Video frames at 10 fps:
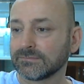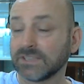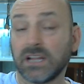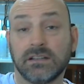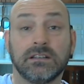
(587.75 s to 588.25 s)

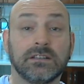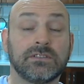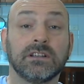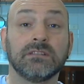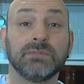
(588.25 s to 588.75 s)
I guess
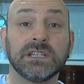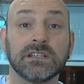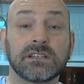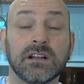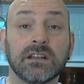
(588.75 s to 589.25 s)
I could be
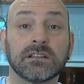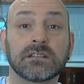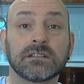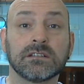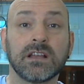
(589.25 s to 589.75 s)

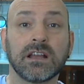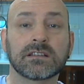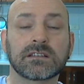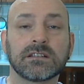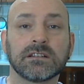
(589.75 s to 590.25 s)
dishonest and
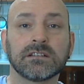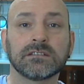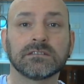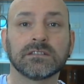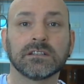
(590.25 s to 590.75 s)
ask
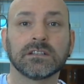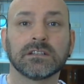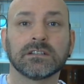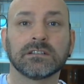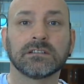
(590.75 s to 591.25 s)

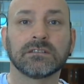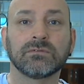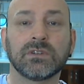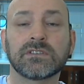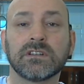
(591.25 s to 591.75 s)

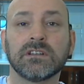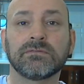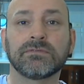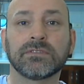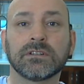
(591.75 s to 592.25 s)
what's in it
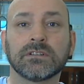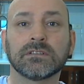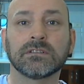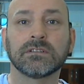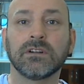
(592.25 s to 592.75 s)
for
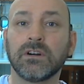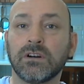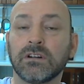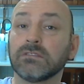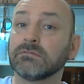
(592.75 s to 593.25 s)

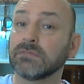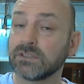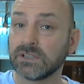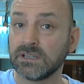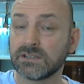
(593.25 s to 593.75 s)
all,
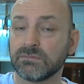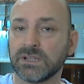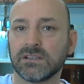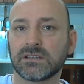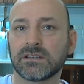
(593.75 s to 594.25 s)
which is
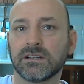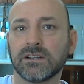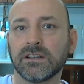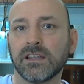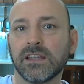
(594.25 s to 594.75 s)
me
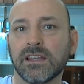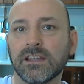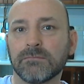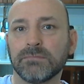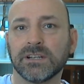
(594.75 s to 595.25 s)
still.
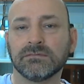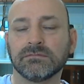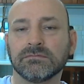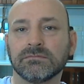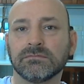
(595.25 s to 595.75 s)
But
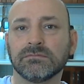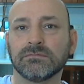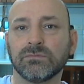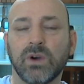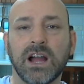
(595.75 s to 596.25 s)

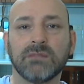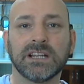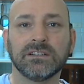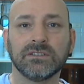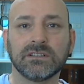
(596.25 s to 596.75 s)
why am I
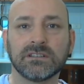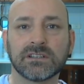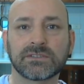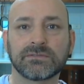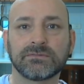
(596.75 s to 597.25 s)
doing
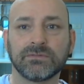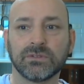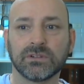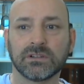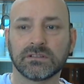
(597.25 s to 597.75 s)
this?
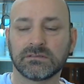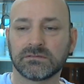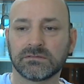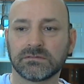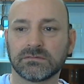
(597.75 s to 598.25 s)
For
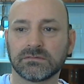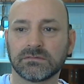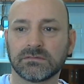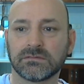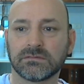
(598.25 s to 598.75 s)

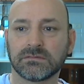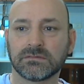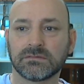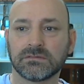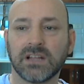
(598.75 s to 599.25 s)

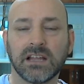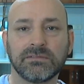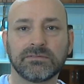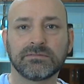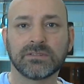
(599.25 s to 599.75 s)

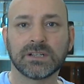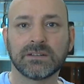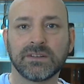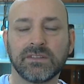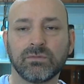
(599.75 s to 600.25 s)
life, for
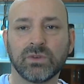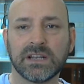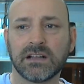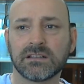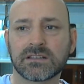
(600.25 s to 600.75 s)
everyone
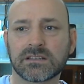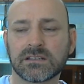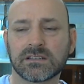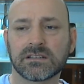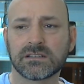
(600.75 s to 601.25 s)
else?
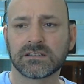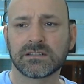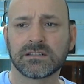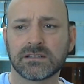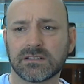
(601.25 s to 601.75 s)

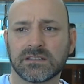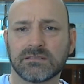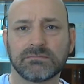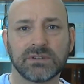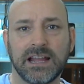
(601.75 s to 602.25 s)

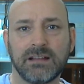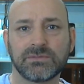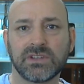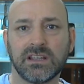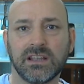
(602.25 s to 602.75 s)

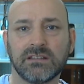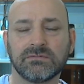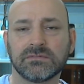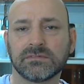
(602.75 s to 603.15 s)
Perhaps I am.